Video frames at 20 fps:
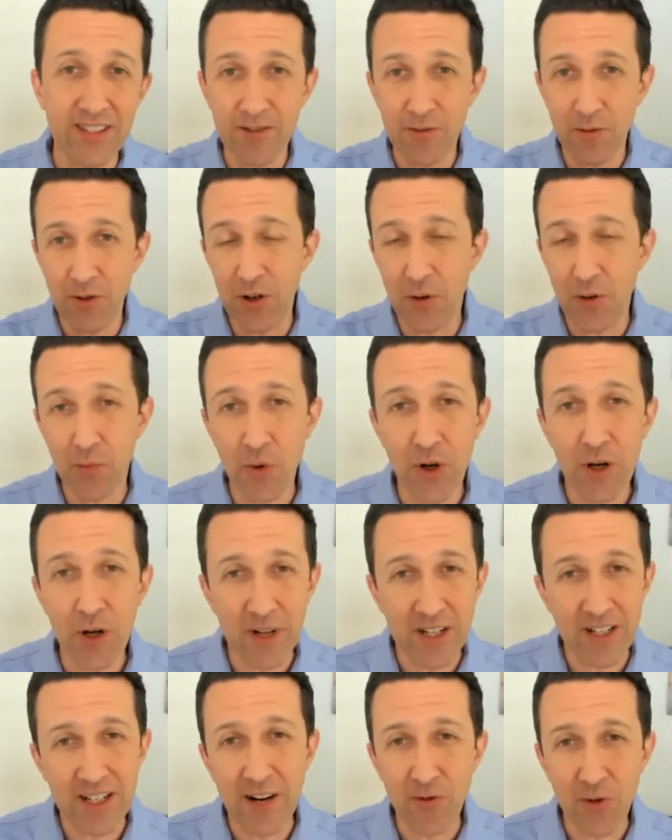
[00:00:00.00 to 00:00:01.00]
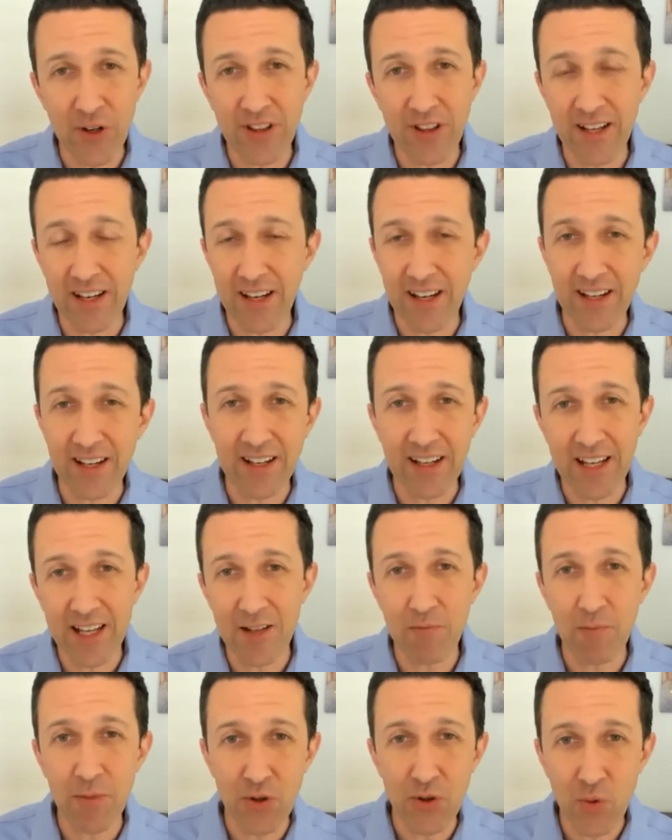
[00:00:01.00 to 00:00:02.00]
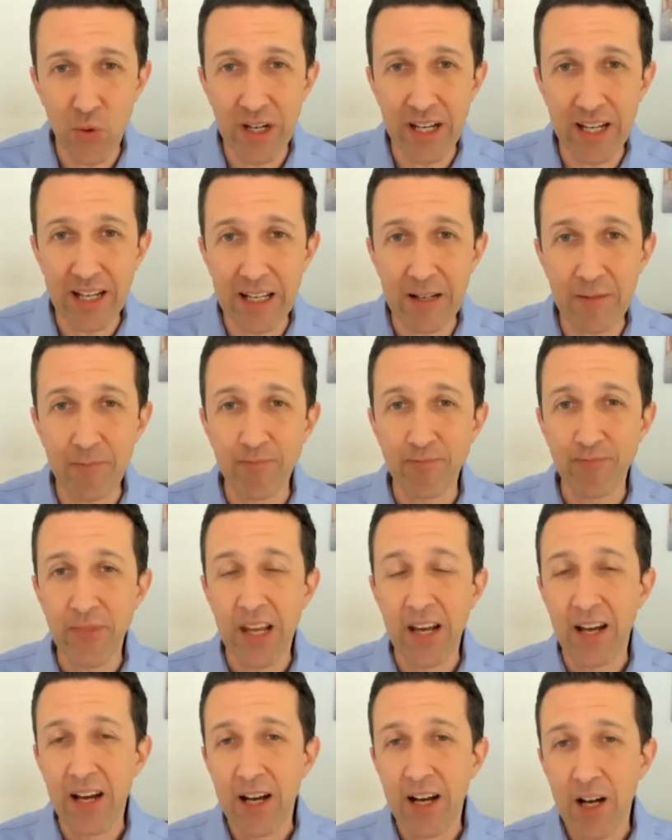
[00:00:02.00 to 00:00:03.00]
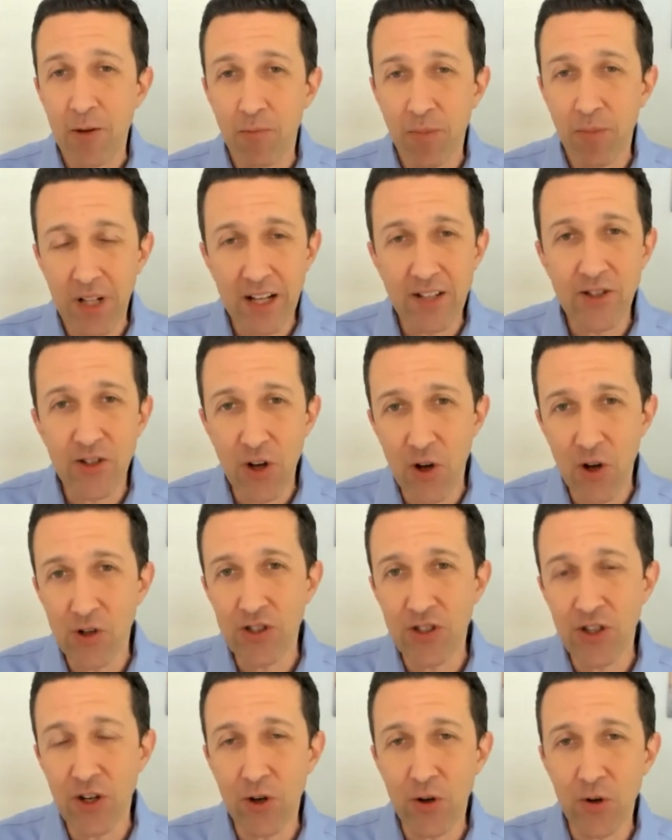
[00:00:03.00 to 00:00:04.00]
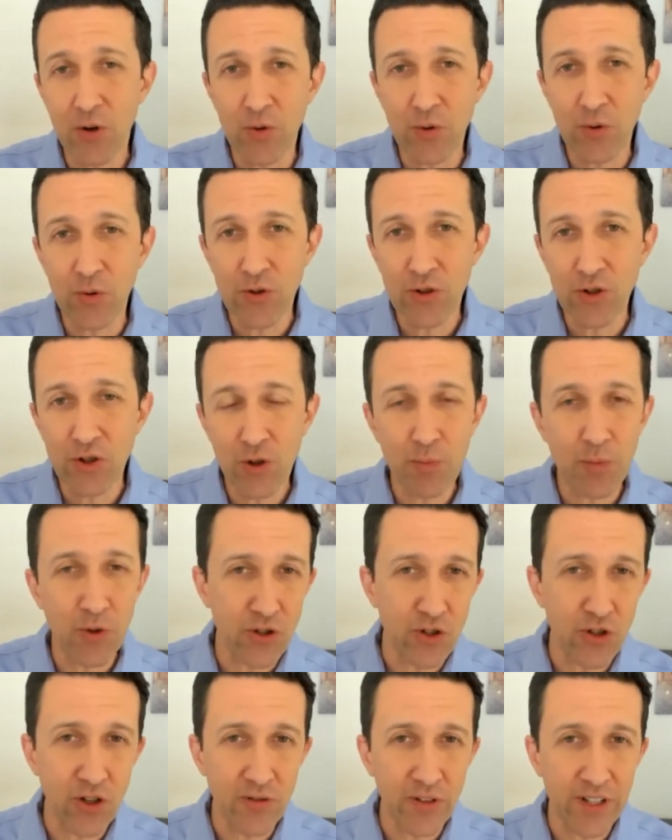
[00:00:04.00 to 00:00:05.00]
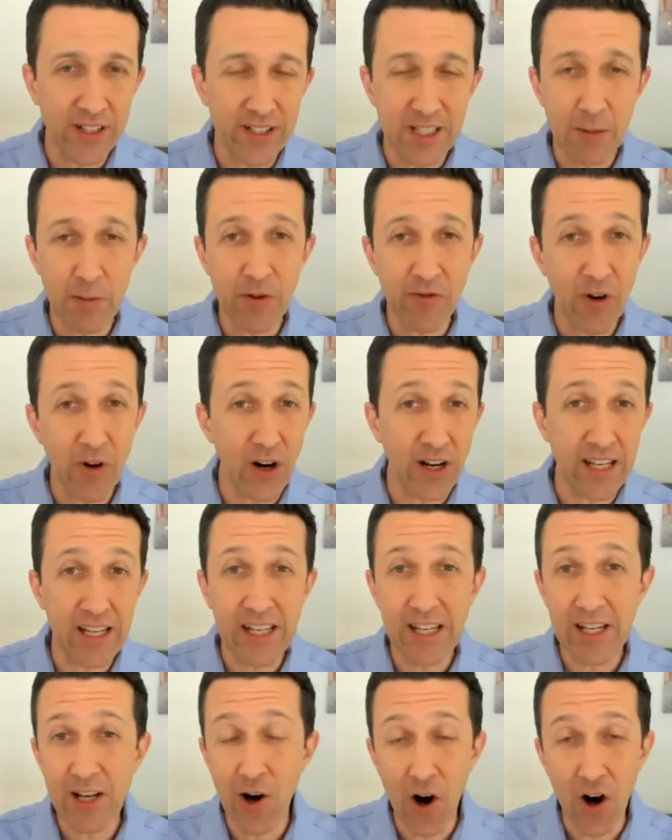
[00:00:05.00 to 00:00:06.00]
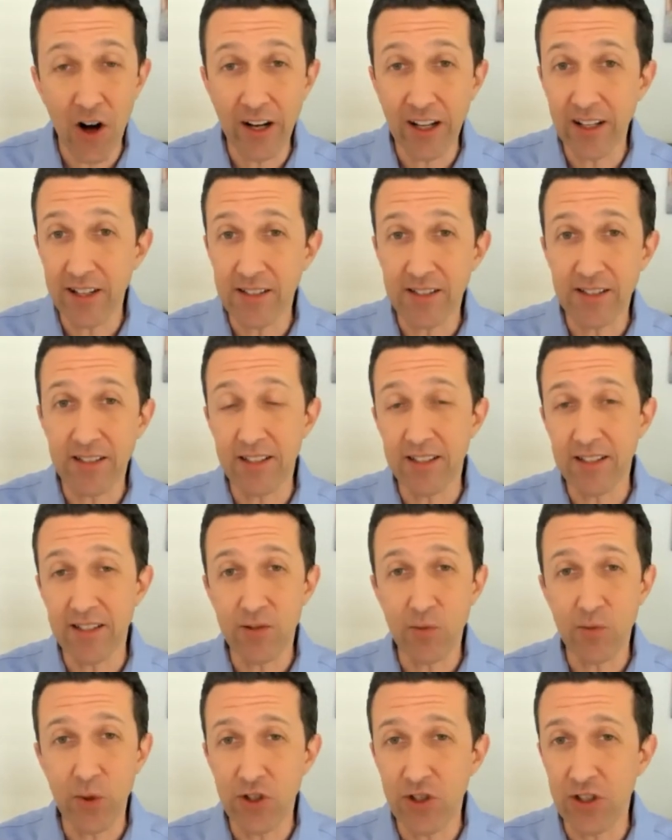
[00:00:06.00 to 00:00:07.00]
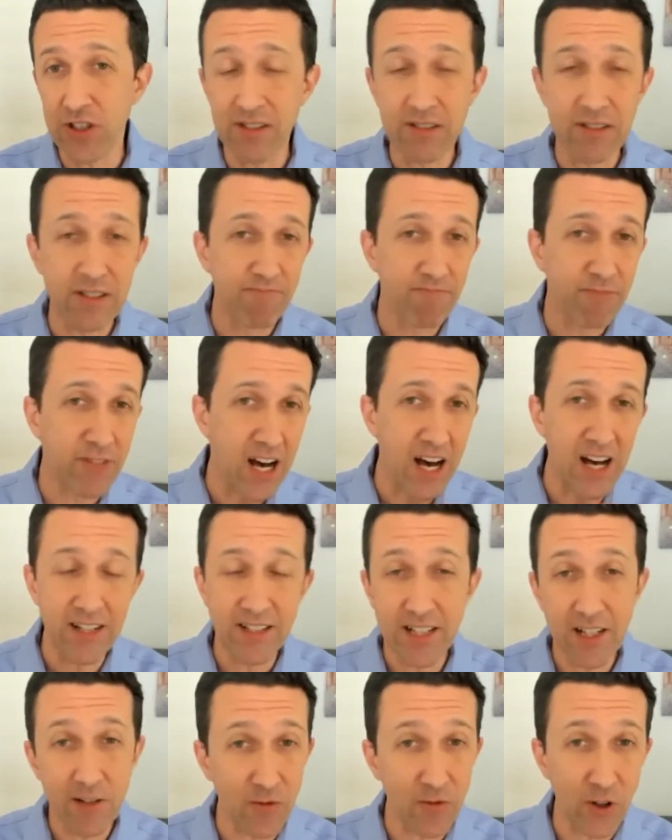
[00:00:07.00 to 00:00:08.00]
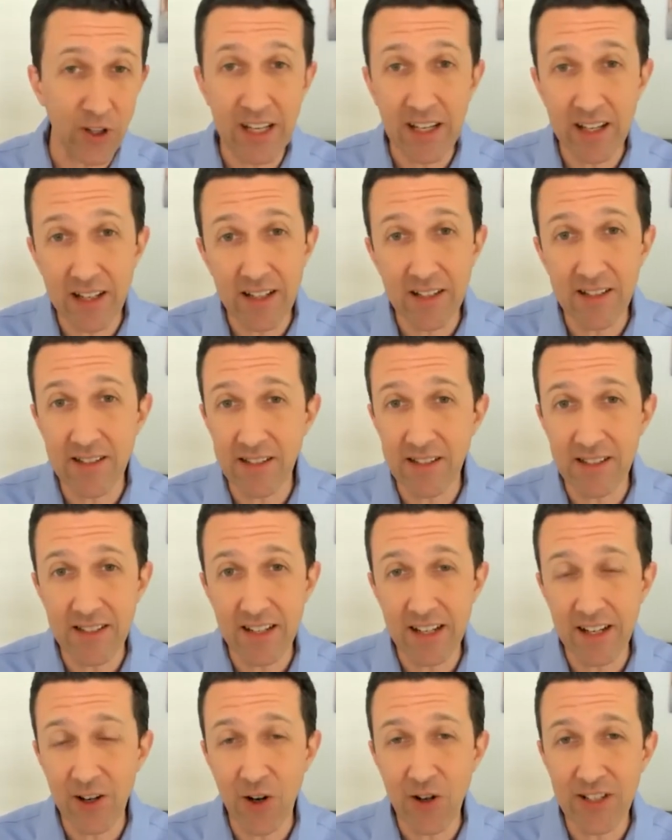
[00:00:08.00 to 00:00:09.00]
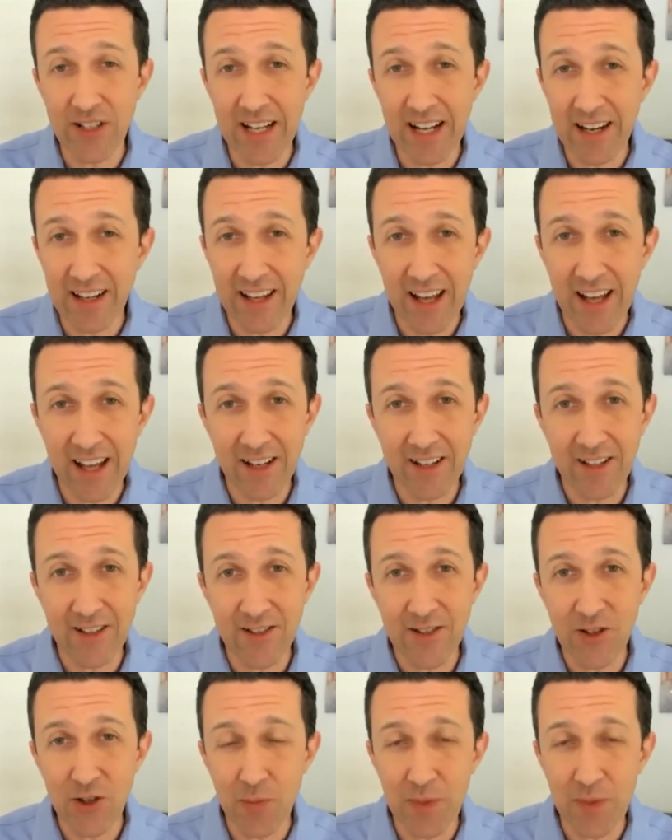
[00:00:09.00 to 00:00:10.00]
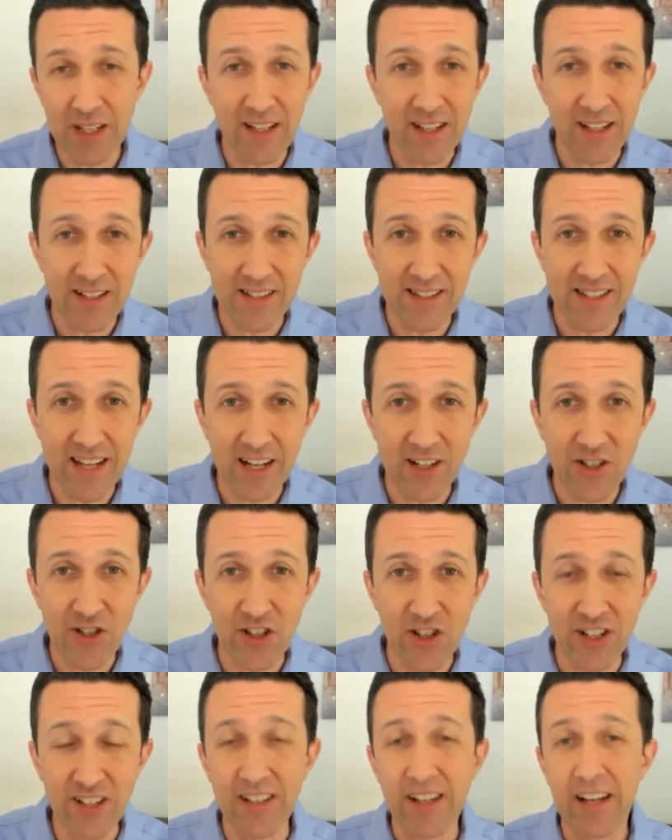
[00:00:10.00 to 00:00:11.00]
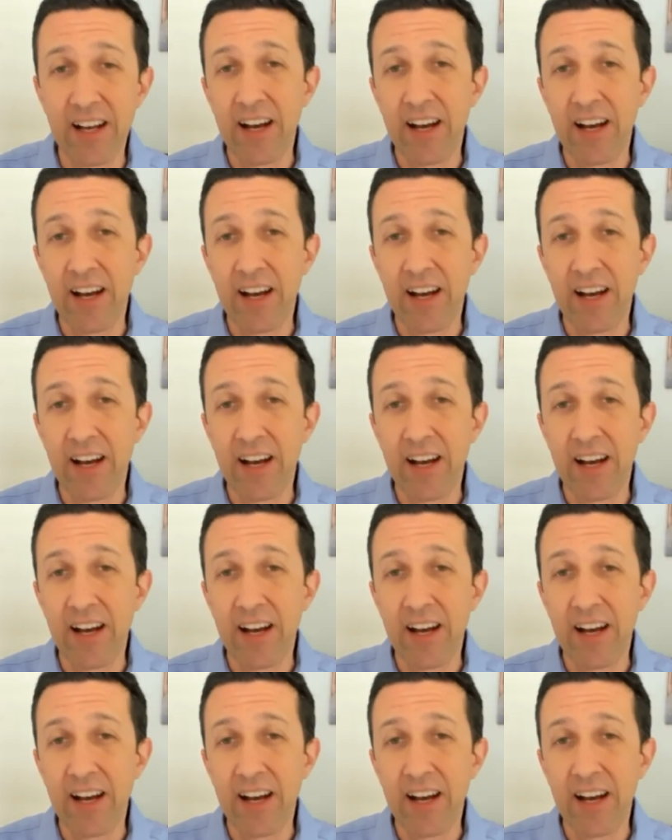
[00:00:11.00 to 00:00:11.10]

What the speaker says: you know, pretty much everything in between, plus also super serving some of our key audiences, which is content for kids in our dedicated Tubi Kids section,